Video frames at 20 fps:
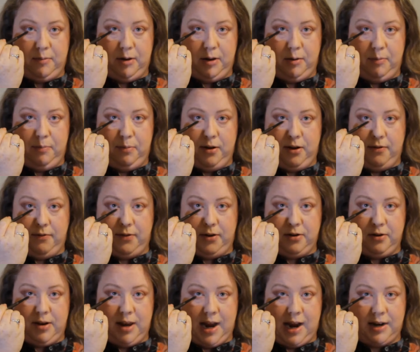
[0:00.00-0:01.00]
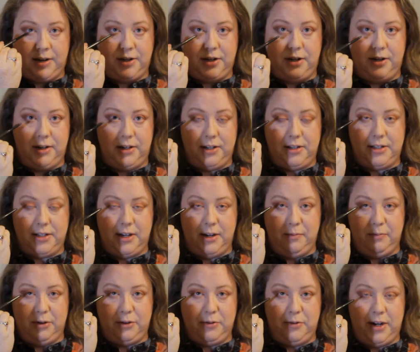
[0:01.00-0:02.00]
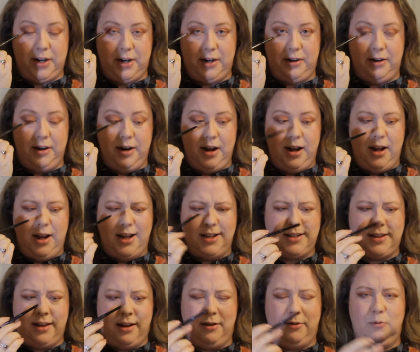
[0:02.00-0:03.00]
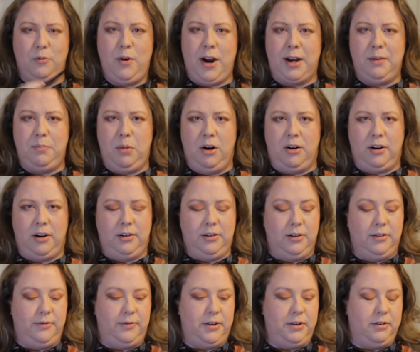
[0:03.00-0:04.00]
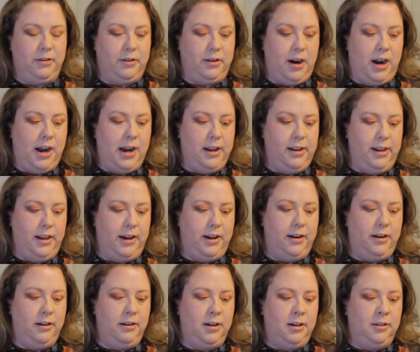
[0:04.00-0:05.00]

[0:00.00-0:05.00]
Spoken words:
above your lashes, in between, it's that wet part of your eyelid.